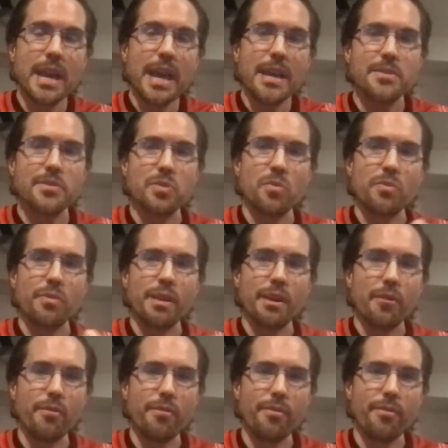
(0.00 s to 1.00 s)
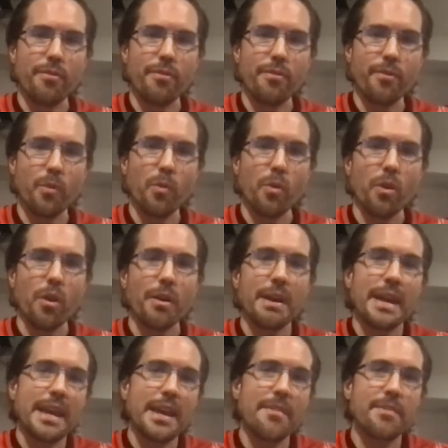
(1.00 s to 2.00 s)
And so therefore, if
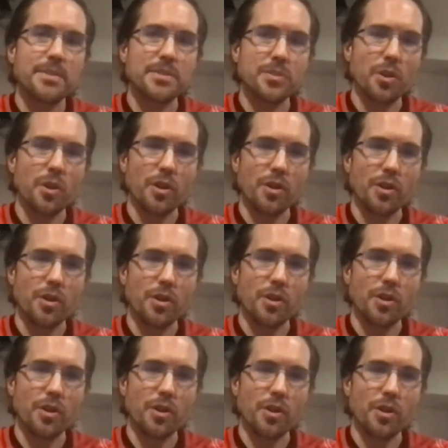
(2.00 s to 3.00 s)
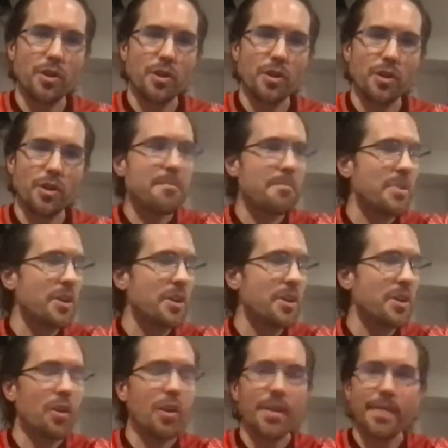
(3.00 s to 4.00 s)
it's not on the menu, anything
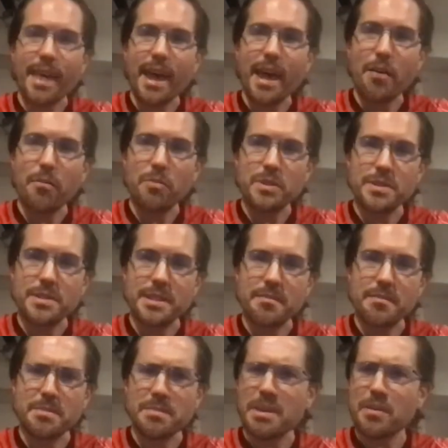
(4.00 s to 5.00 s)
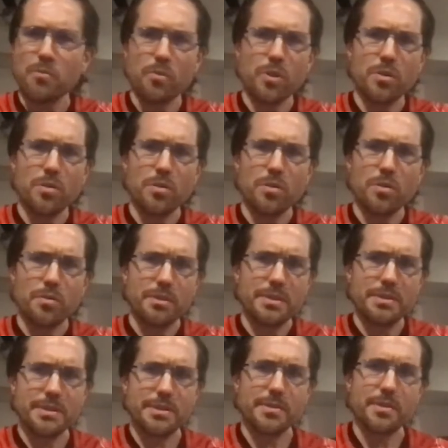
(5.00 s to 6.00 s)
beyond that would seem to be, whoa,
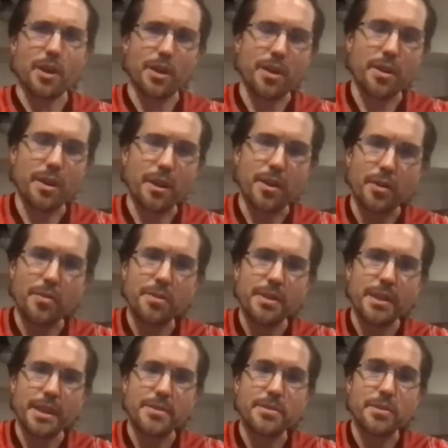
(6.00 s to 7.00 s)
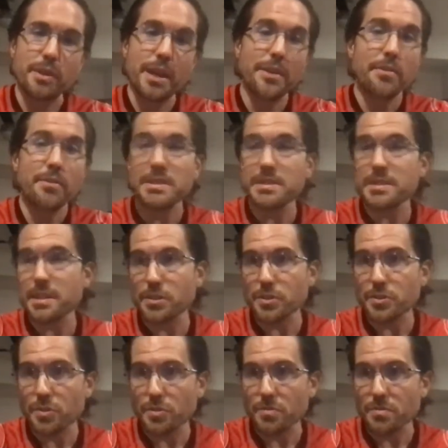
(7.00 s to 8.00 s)
this is not a good thing. So ignorance, they
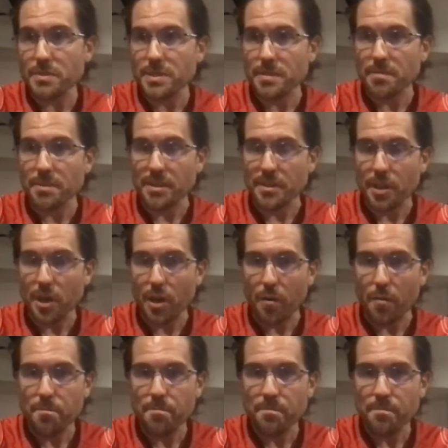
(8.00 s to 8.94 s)
just don't simply know.